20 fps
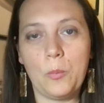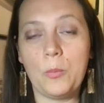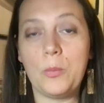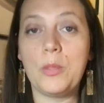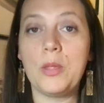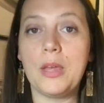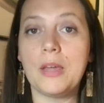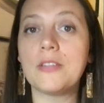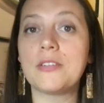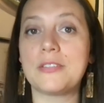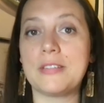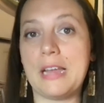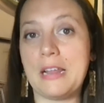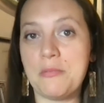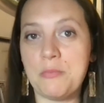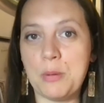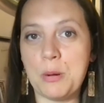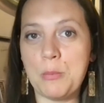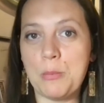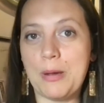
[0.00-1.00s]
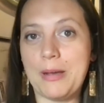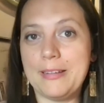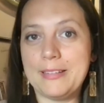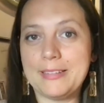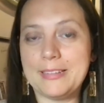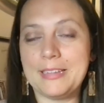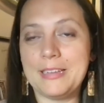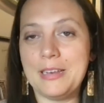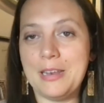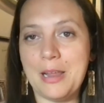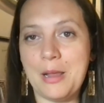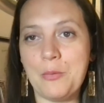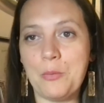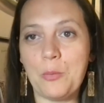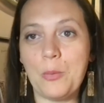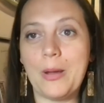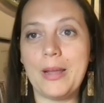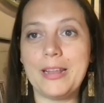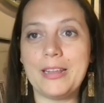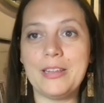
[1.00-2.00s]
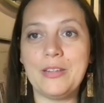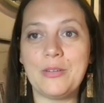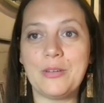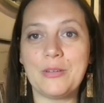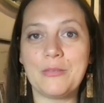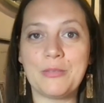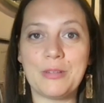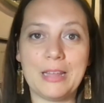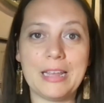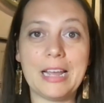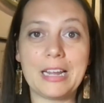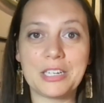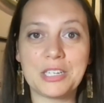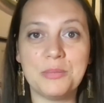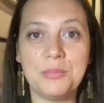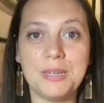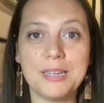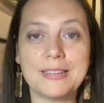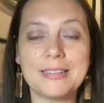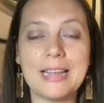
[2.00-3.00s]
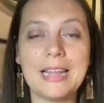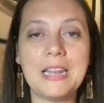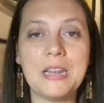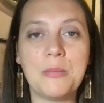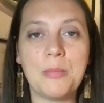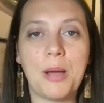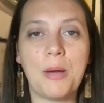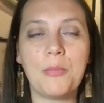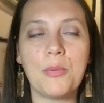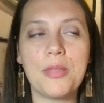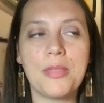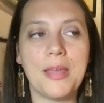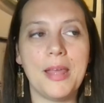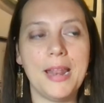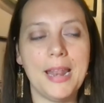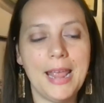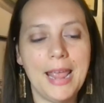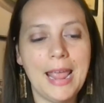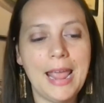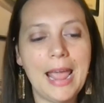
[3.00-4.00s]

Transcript: the other side of menopause and what you can really actually be excited about with it.